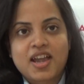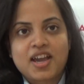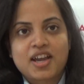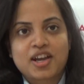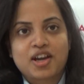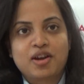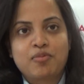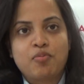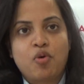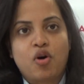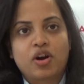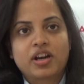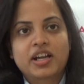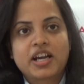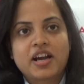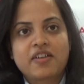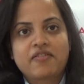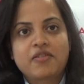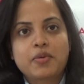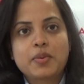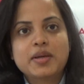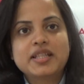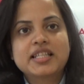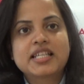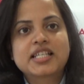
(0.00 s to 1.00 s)
Good morning
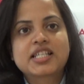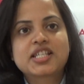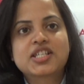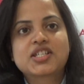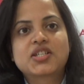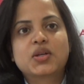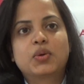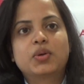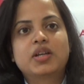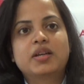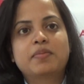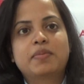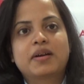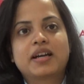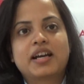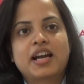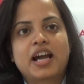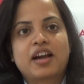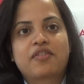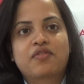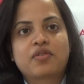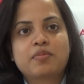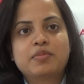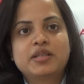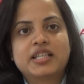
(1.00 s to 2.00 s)
everyone, this is Sony
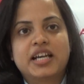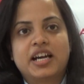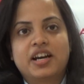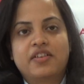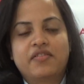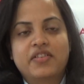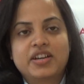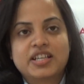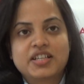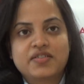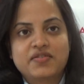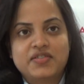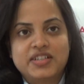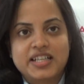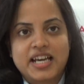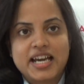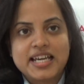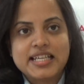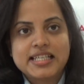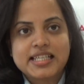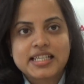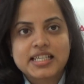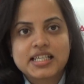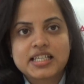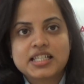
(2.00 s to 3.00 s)
Patnaik from Derivative
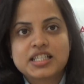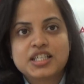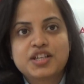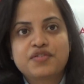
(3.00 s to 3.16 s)
Desk.